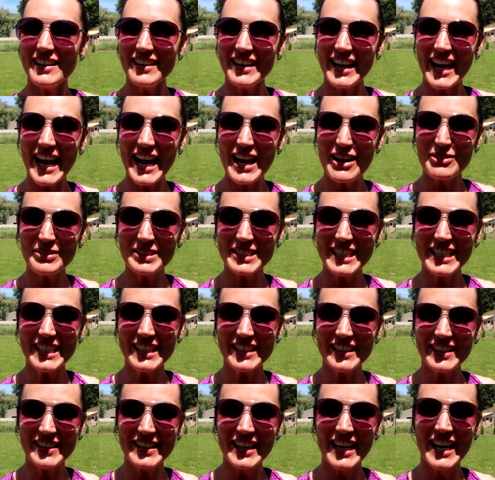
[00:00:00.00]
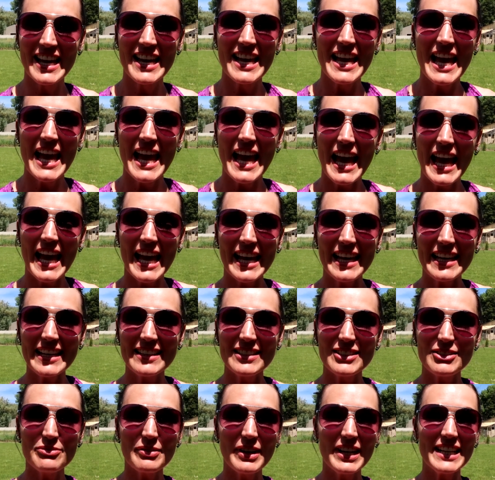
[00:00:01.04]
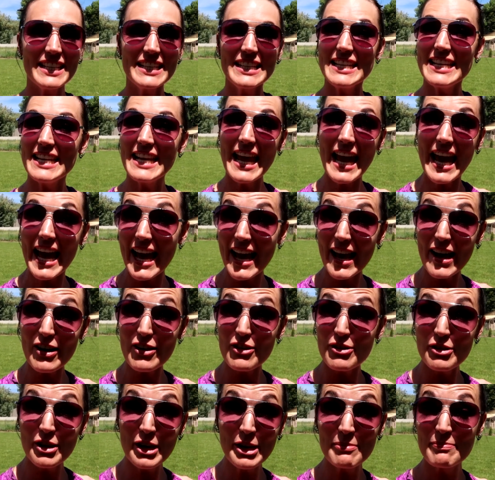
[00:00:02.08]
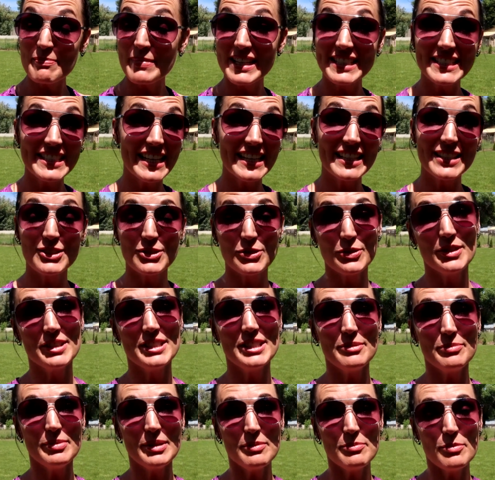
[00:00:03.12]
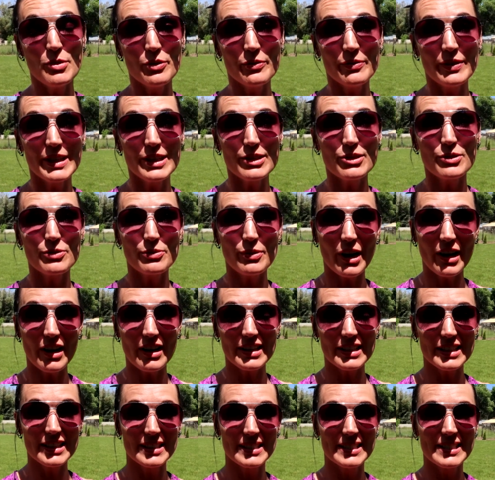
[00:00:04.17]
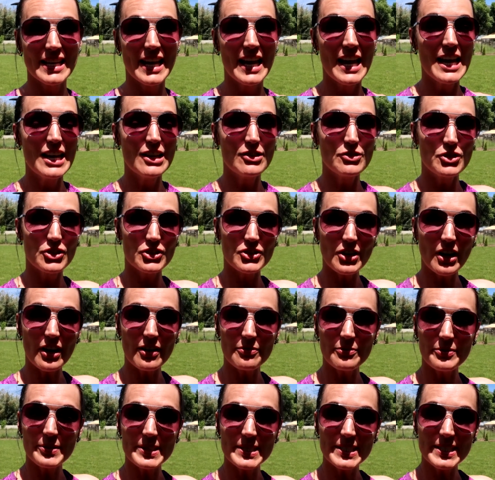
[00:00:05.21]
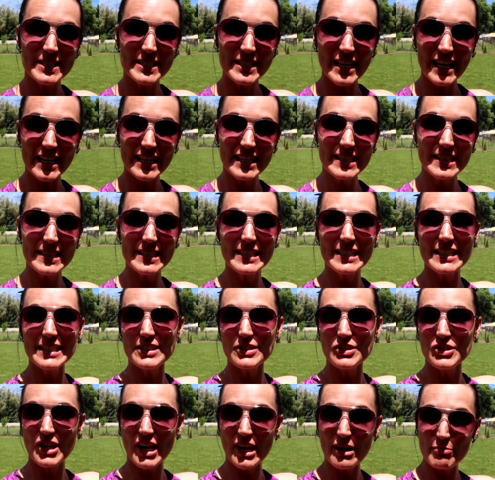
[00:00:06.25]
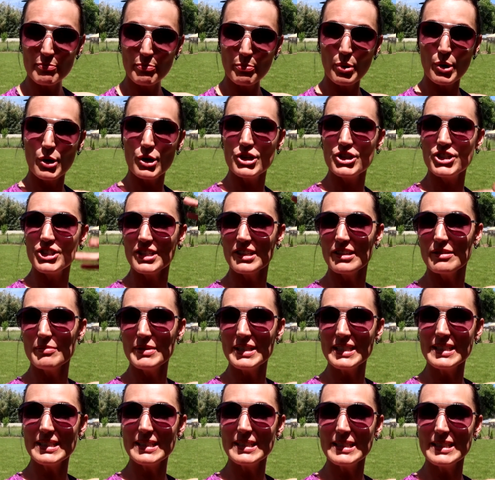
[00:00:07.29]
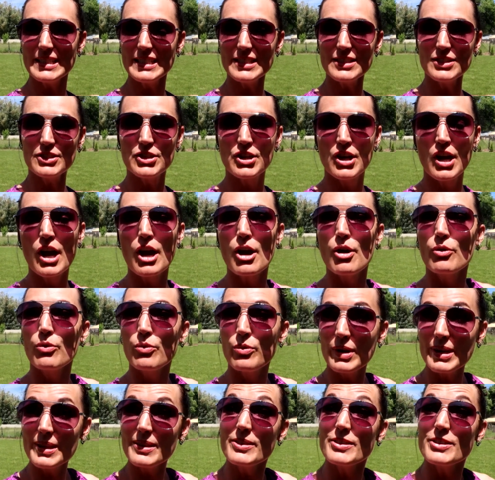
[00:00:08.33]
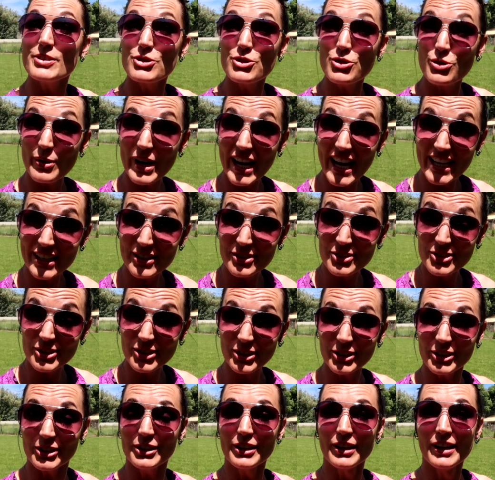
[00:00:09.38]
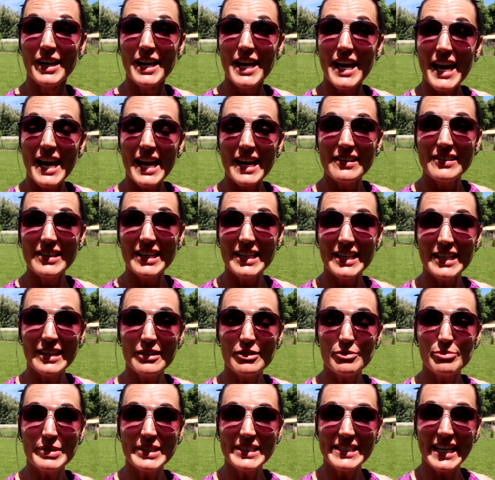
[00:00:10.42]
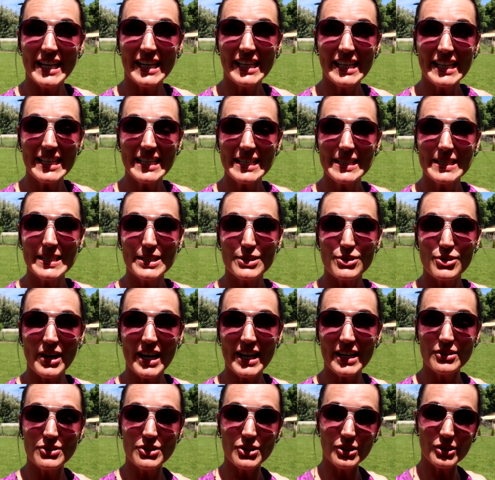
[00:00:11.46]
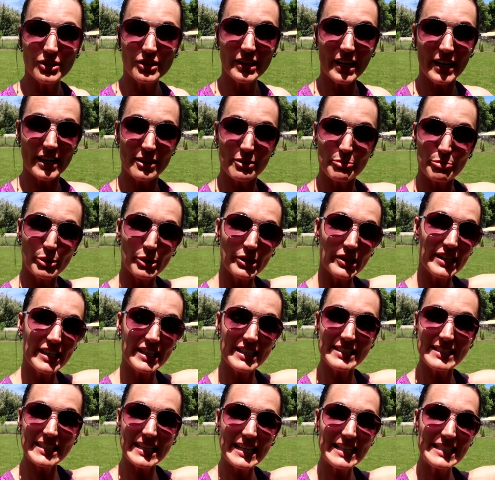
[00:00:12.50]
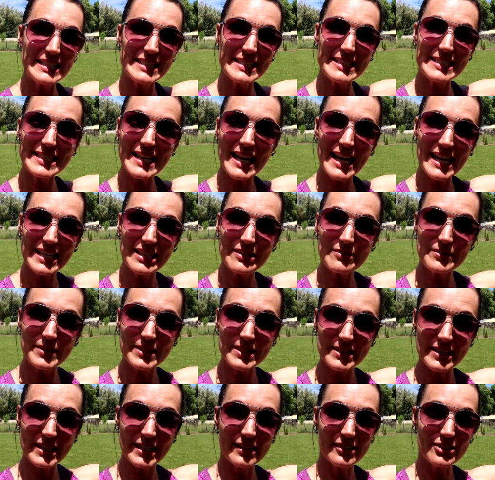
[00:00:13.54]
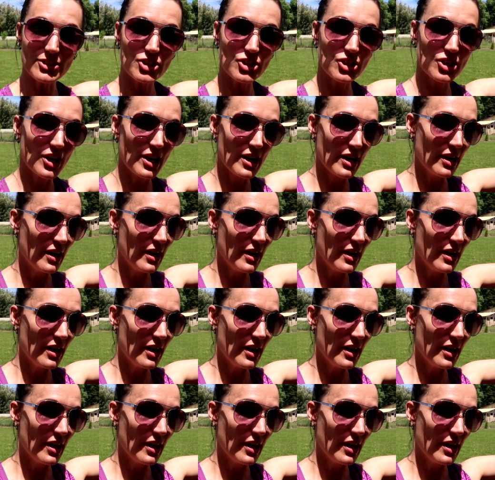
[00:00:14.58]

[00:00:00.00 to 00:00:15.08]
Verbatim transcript: are out here and right now my dad is going to be moving the rocks just off the side of the ditch and pushing them into the ditch with the tractor and then he'll be taking the tractor kind of putting it inside of the ditch